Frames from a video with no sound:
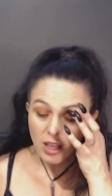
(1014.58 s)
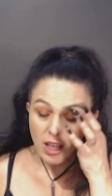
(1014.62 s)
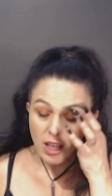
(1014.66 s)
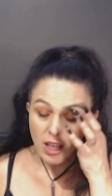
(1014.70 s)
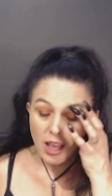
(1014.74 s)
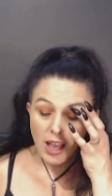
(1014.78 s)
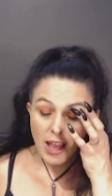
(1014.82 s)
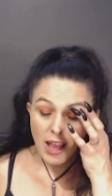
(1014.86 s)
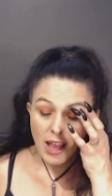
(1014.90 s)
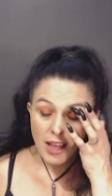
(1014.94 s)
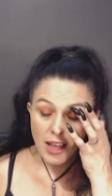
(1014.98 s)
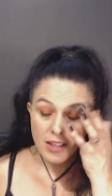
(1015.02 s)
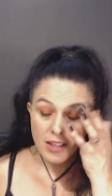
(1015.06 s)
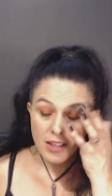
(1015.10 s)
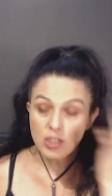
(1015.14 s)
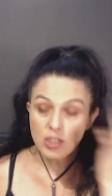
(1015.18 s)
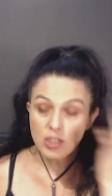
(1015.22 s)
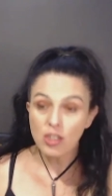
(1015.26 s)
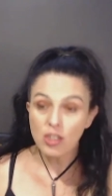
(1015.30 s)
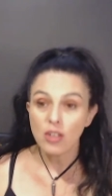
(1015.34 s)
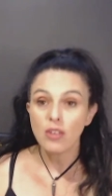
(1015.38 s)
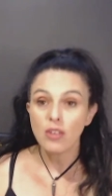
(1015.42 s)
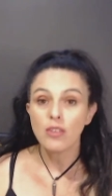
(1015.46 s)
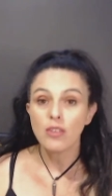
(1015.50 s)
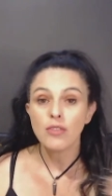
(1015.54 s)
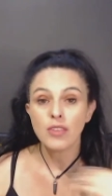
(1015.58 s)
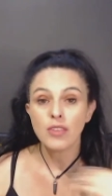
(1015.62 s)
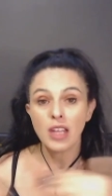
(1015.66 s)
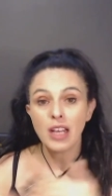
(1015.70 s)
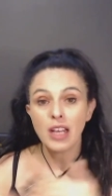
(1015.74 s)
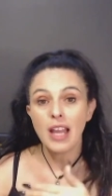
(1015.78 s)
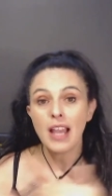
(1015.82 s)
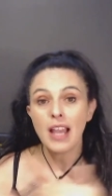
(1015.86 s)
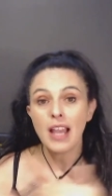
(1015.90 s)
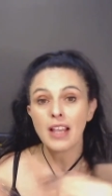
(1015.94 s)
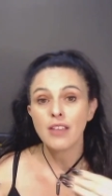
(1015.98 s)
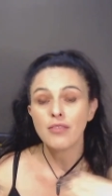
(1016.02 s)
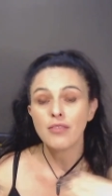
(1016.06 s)
and the
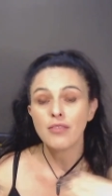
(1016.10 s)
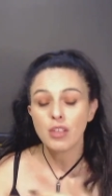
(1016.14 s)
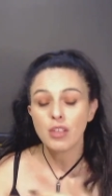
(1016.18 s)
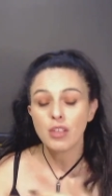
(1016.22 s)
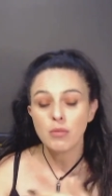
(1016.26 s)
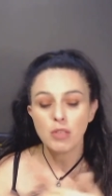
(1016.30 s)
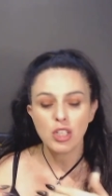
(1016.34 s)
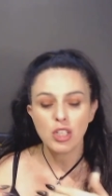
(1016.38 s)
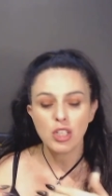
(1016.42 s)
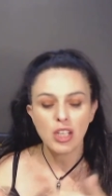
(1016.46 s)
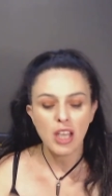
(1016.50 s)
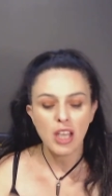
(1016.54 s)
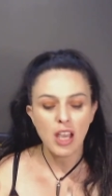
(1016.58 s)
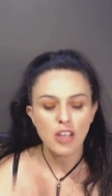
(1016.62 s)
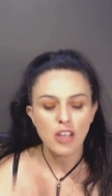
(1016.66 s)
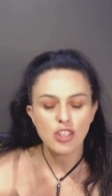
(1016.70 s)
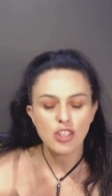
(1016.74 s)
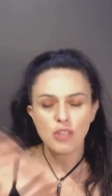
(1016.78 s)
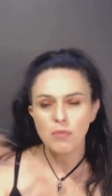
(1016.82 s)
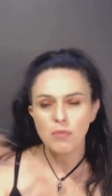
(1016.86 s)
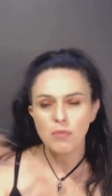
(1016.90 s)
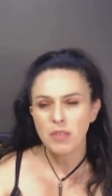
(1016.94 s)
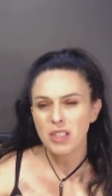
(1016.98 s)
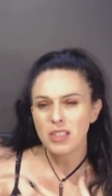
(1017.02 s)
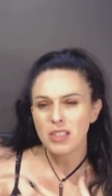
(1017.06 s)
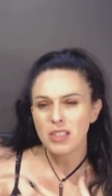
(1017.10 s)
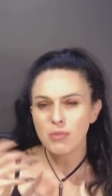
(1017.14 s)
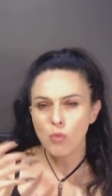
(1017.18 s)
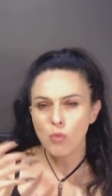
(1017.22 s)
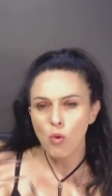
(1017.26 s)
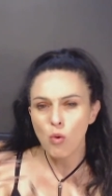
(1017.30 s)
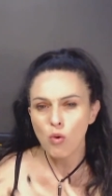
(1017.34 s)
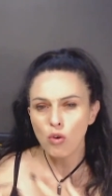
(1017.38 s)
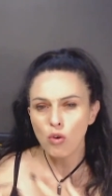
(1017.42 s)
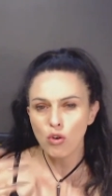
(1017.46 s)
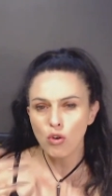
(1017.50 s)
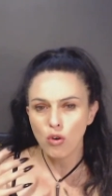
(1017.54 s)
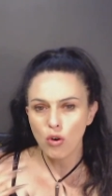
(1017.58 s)
lack of communication, but it's more
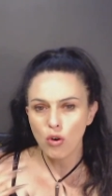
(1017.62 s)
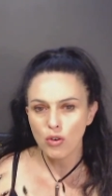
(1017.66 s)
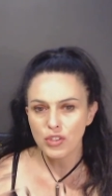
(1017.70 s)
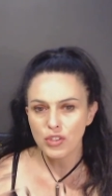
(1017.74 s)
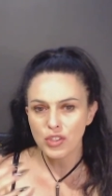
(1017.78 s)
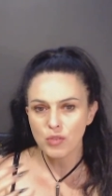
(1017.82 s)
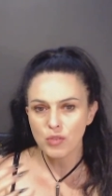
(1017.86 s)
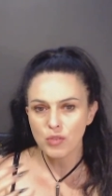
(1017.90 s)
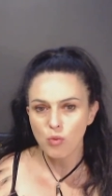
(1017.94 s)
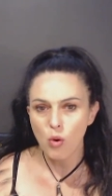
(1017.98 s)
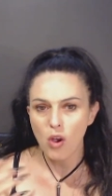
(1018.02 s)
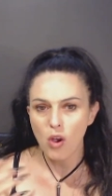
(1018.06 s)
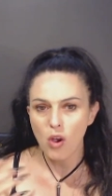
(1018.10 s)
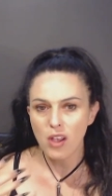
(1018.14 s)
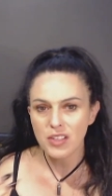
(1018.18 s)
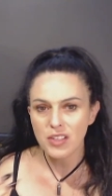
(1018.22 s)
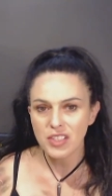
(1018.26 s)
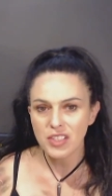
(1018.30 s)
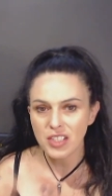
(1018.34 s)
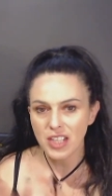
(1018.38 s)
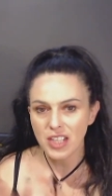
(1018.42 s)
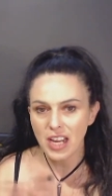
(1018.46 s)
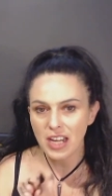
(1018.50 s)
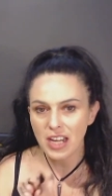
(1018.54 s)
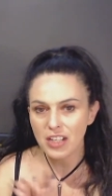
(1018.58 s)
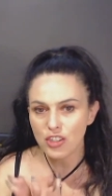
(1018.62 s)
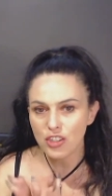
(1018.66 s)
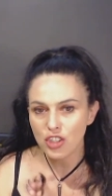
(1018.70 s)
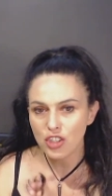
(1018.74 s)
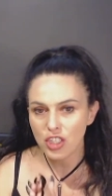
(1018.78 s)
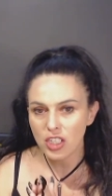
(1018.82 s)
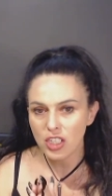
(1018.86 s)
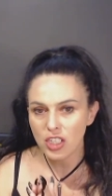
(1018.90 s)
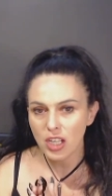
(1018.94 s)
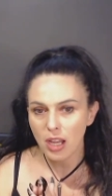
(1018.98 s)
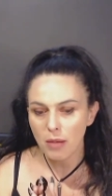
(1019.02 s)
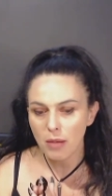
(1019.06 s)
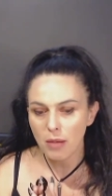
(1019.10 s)
crosswise and energy
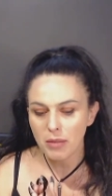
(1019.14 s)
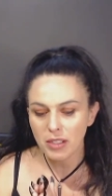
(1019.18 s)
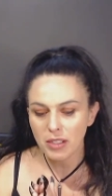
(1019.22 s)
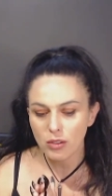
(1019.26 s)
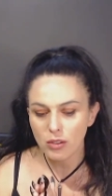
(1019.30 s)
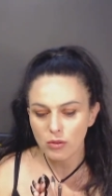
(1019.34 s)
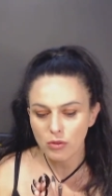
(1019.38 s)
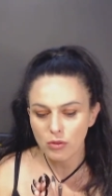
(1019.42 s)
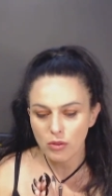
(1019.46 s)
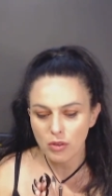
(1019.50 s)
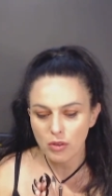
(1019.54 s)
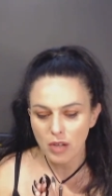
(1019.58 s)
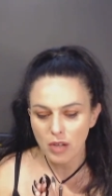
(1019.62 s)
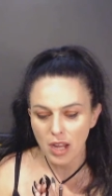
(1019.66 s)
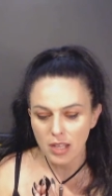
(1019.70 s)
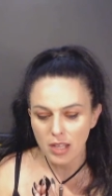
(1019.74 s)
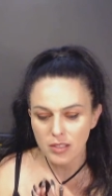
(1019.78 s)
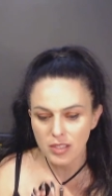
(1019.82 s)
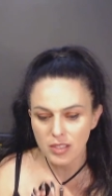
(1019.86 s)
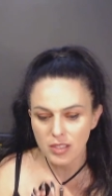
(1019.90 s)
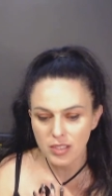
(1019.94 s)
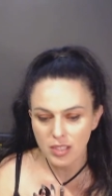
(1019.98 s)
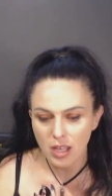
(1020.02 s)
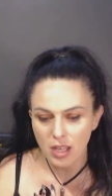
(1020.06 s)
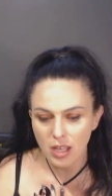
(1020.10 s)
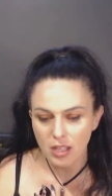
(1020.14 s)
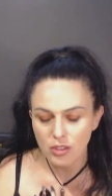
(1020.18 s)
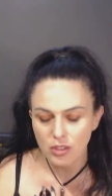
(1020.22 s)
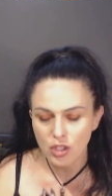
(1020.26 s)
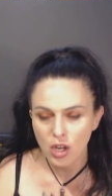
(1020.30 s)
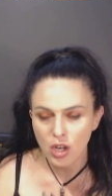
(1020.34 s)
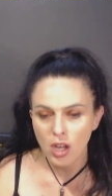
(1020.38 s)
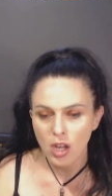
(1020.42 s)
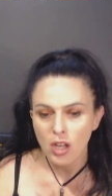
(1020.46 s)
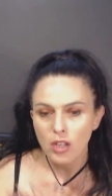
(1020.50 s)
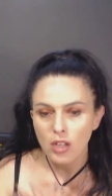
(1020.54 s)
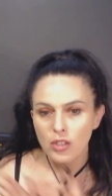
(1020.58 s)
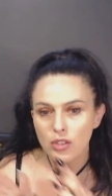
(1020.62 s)
coming through as such.
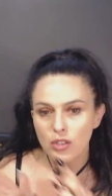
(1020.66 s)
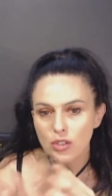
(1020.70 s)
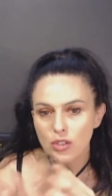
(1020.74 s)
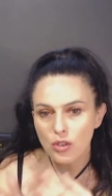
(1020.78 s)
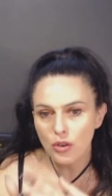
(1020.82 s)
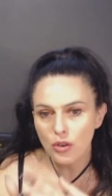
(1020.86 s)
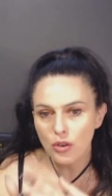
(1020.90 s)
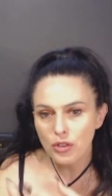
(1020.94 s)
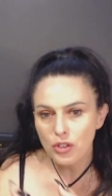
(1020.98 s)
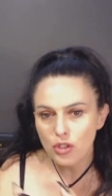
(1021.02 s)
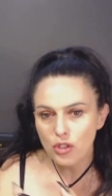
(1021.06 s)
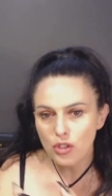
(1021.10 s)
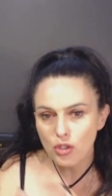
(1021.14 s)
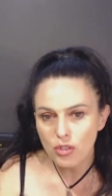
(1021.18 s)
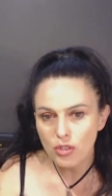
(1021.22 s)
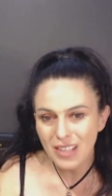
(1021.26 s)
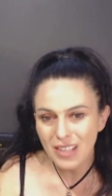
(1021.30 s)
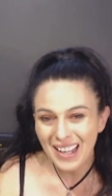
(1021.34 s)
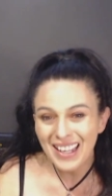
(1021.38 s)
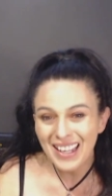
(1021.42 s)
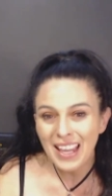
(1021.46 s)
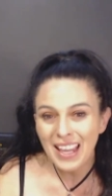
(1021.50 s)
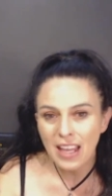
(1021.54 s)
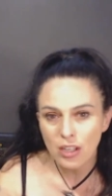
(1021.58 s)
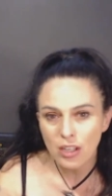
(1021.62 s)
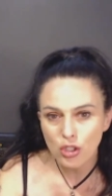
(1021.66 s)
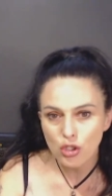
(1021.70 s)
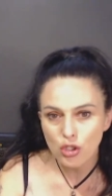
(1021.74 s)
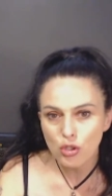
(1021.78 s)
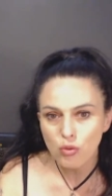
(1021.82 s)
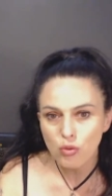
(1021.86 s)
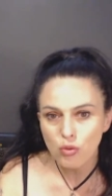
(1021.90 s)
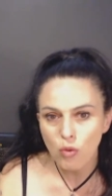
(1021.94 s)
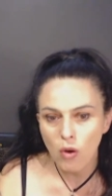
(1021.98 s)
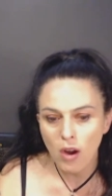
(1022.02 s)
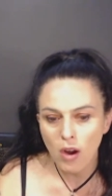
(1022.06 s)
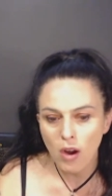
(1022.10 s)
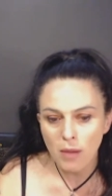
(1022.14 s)
So again,
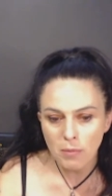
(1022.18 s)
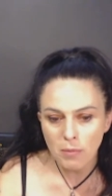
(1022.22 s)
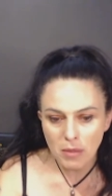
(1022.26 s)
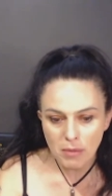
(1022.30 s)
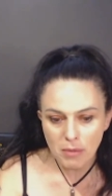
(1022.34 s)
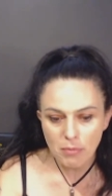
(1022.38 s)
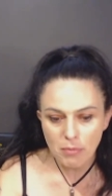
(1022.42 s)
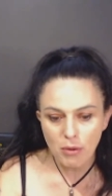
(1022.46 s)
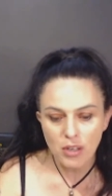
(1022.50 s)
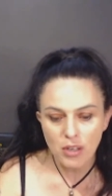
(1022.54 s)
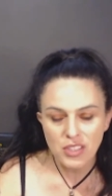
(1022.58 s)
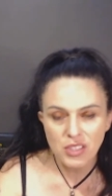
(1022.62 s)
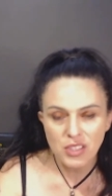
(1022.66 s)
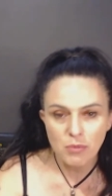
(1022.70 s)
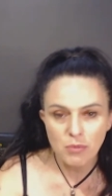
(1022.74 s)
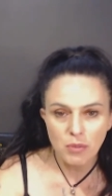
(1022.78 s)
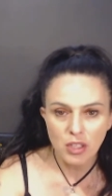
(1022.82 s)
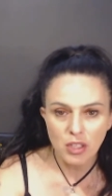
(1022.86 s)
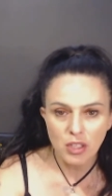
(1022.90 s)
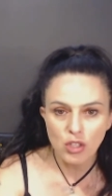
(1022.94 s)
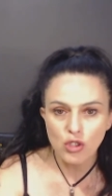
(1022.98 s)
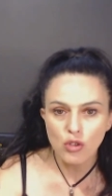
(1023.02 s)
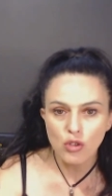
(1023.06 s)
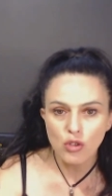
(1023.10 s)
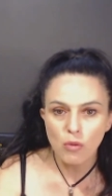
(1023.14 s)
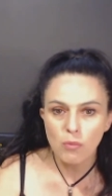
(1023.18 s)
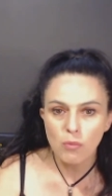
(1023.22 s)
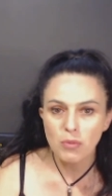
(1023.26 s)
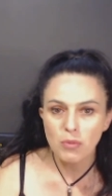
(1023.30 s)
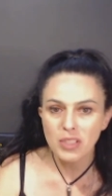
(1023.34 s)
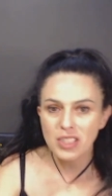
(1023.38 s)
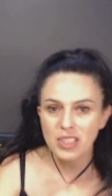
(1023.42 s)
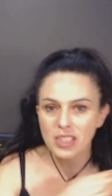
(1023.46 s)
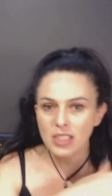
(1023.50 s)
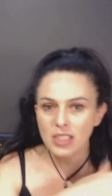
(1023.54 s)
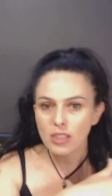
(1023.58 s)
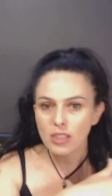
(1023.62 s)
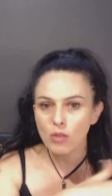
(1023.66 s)
try and be present because you're
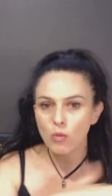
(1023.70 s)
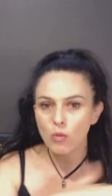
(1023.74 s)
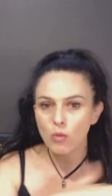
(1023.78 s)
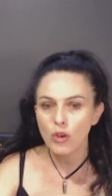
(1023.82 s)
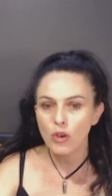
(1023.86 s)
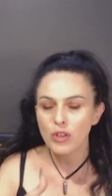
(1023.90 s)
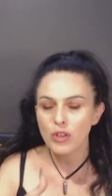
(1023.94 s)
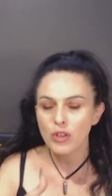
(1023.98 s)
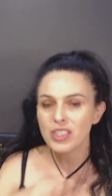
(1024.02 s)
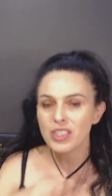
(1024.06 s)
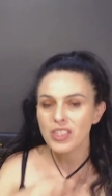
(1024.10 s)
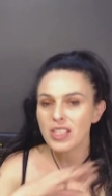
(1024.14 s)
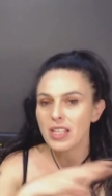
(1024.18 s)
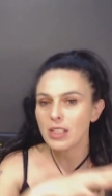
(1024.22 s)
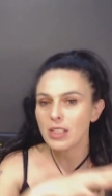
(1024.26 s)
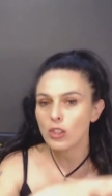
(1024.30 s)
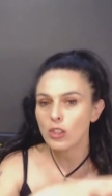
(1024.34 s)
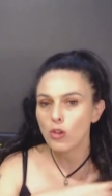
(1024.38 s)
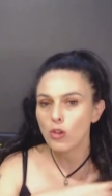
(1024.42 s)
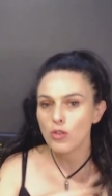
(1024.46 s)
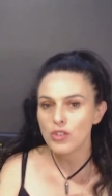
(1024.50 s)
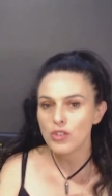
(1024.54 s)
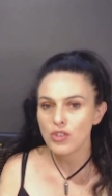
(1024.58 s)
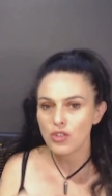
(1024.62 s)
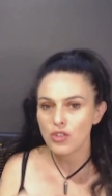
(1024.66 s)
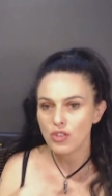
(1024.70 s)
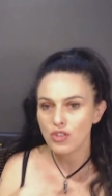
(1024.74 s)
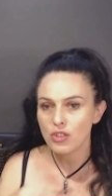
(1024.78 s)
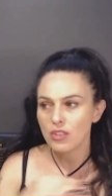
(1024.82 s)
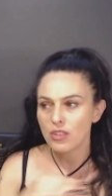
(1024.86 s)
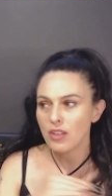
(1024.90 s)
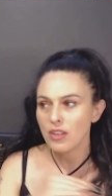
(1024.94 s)
missing the words. They're lost in